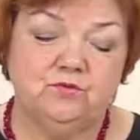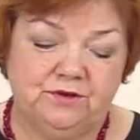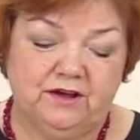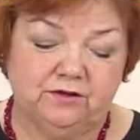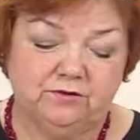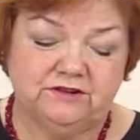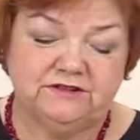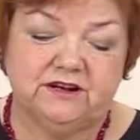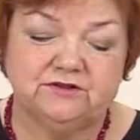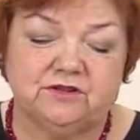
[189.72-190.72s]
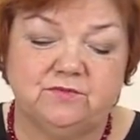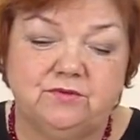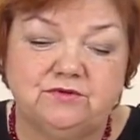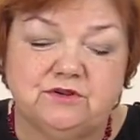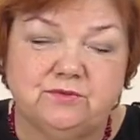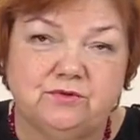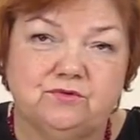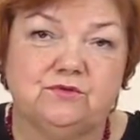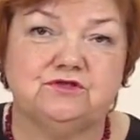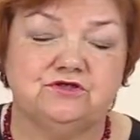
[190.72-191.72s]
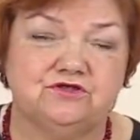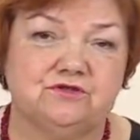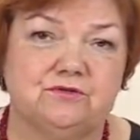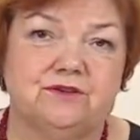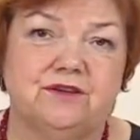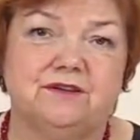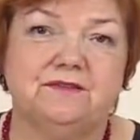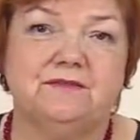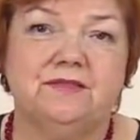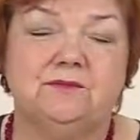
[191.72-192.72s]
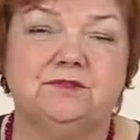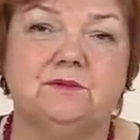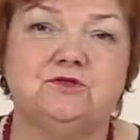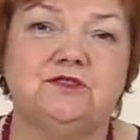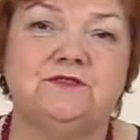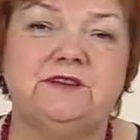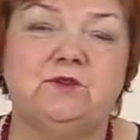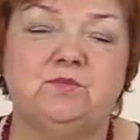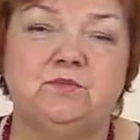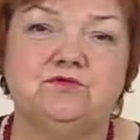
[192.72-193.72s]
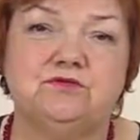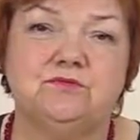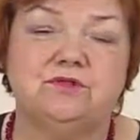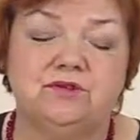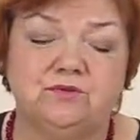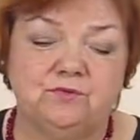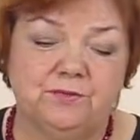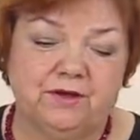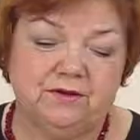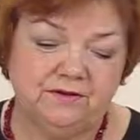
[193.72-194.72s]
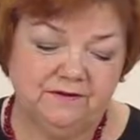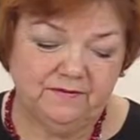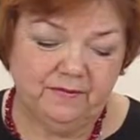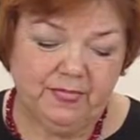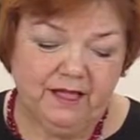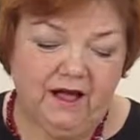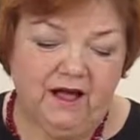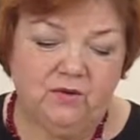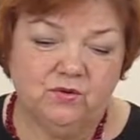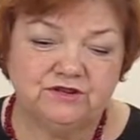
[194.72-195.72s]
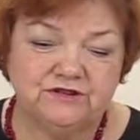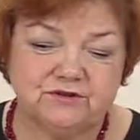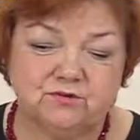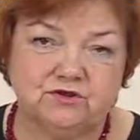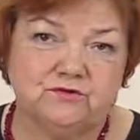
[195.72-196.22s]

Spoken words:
Anyway, we'll make different types of skirts, even those which are wide from the very hips. People like to be different.